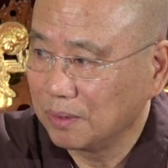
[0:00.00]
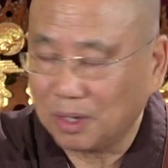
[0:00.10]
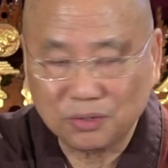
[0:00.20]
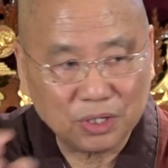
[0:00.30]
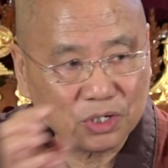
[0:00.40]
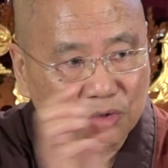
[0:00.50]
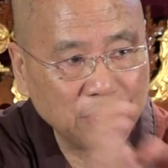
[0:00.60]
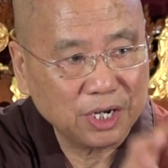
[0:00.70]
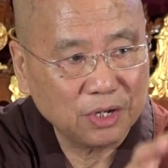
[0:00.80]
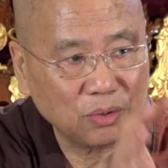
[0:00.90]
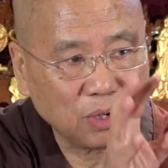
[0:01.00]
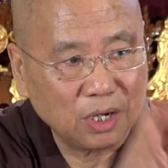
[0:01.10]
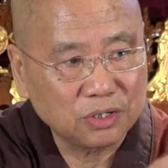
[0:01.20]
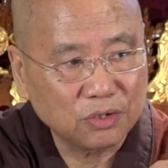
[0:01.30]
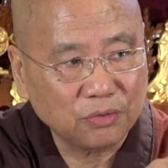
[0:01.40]
Not just training your
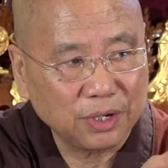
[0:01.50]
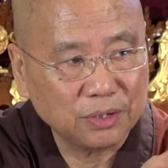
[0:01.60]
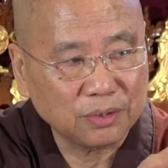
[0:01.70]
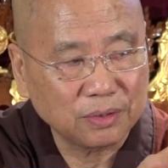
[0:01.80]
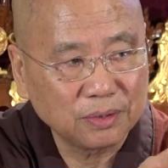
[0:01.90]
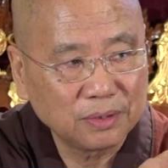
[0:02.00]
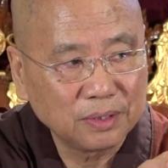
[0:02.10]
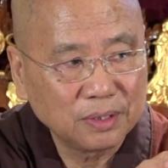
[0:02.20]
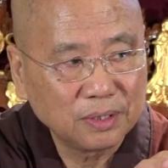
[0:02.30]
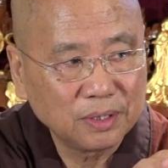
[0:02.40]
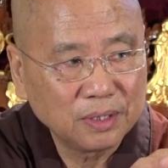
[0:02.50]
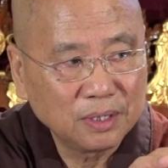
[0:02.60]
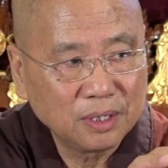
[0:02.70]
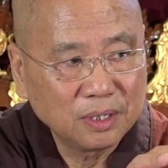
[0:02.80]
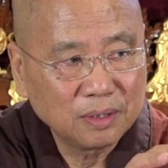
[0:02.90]
concentration.
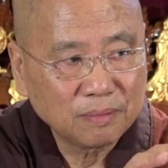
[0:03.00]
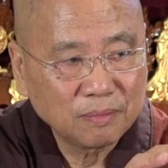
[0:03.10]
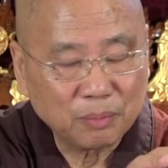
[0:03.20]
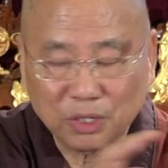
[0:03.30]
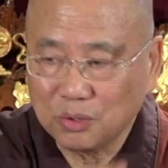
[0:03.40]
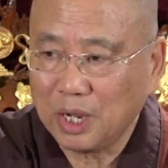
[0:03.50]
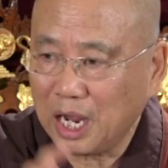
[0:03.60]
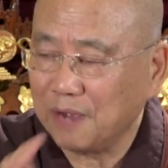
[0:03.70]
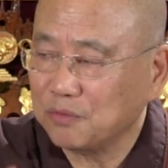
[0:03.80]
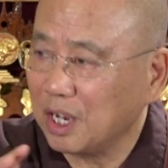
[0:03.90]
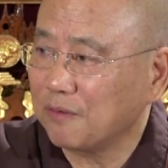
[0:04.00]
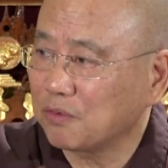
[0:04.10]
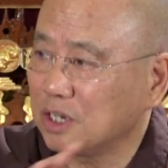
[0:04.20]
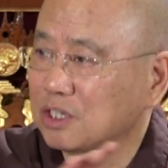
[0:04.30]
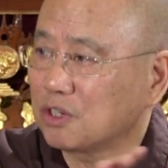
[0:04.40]
But you have to
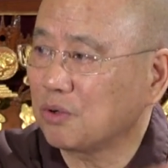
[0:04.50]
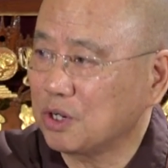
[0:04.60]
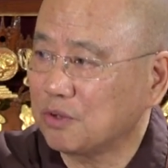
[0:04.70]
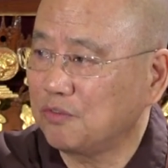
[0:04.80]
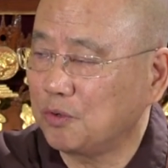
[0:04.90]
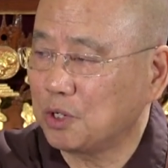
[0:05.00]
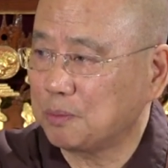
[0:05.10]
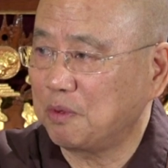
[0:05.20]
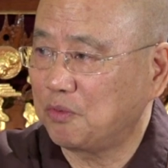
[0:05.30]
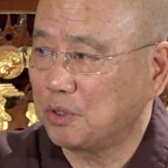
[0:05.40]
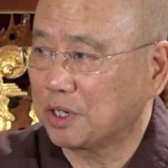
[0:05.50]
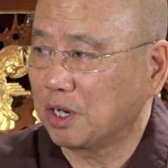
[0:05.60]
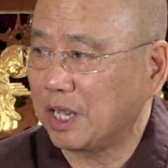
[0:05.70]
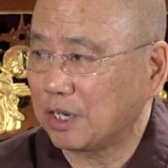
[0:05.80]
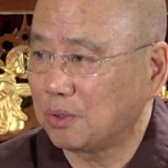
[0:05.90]
have concentration first before you
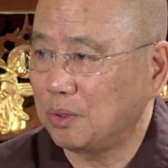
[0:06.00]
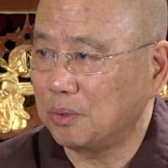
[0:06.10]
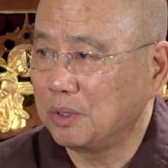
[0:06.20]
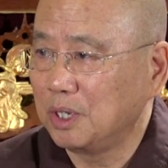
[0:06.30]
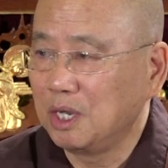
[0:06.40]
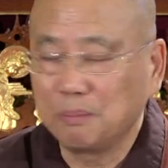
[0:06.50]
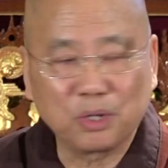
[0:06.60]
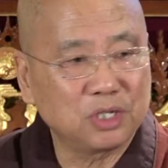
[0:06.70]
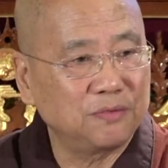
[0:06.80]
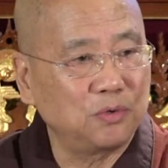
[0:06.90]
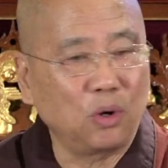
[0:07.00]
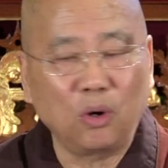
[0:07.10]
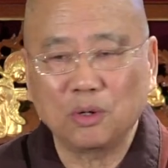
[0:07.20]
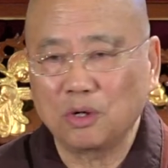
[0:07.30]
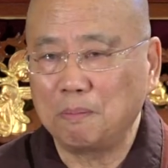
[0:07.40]
can let go. Because if
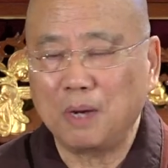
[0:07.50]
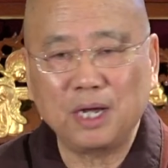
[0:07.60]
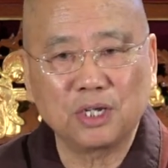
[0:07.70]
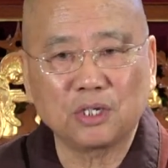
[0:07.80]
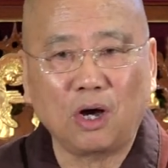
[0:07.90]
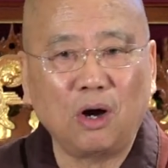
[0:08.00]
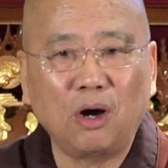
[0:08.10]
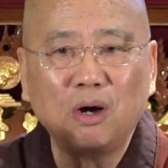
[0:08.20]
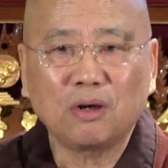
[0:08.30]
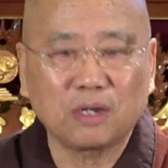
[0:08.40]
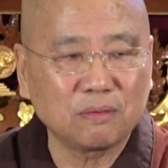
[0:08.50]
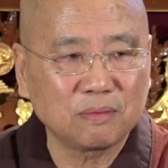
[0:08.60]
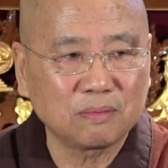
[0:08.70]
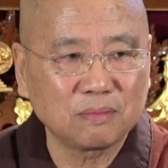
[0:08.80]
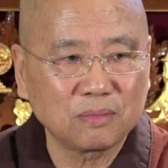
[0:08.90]
your mind is
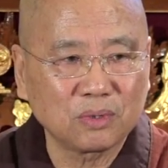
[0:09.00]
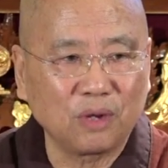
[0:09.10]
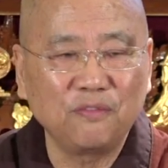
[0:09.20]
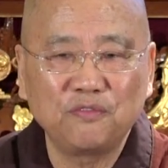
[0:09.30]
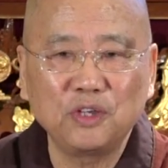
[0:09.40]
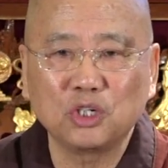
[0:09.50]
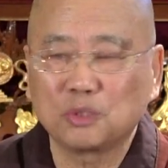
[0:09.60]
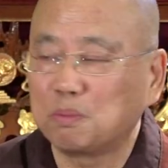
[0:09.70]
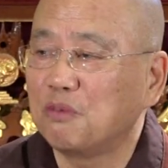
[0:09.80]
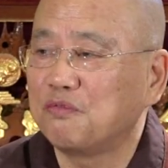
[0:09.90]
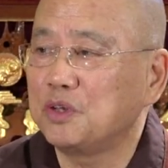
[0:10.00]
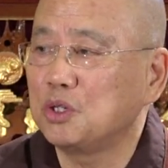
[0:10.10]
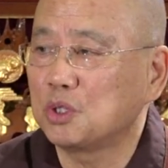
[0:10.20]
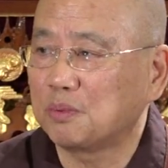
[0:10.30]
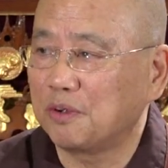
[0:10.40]
all confused,
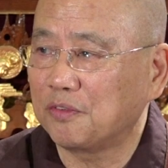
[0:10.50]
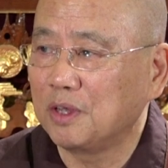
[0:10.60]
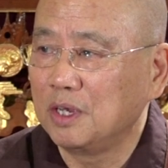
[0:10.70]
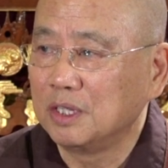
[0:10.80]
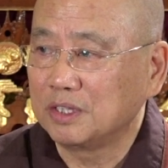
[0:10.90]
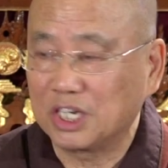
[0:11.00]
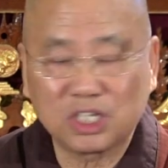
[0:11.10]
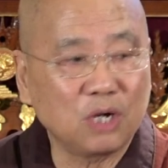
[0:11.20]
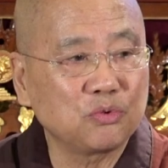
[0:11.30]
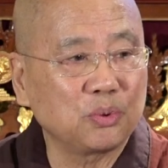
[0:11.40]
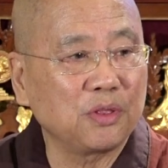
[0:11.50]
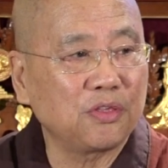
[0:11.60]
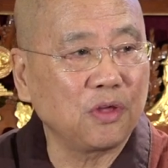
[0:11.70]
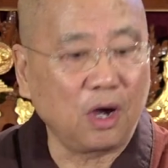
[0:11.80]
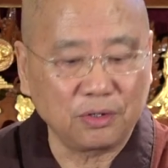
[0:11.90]
perfused with desultory
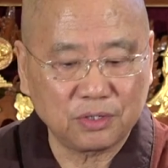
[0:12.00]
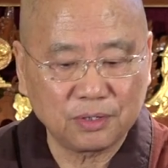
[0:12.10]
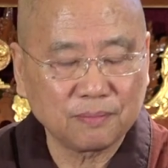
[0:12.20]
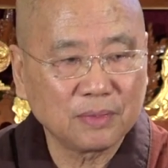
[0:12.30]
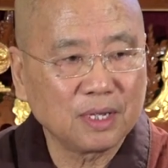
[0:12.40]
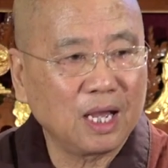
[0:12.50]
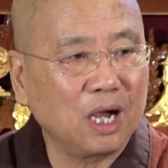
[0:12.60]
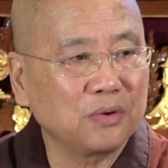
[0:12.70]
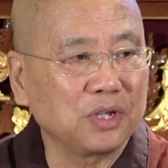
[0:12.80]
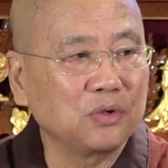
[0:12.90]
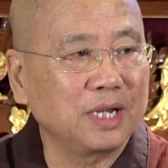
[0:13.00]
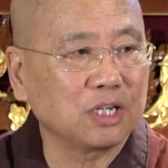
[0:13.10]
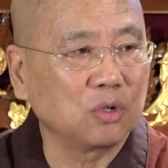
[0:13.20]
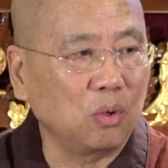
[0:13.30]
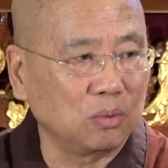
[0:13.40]
thoughts, how can you
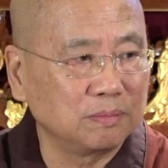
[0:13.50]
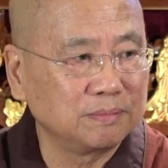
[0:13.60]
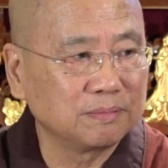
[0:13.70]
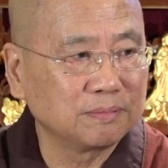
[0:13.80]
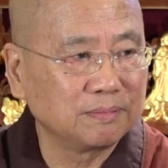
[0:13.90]
let go?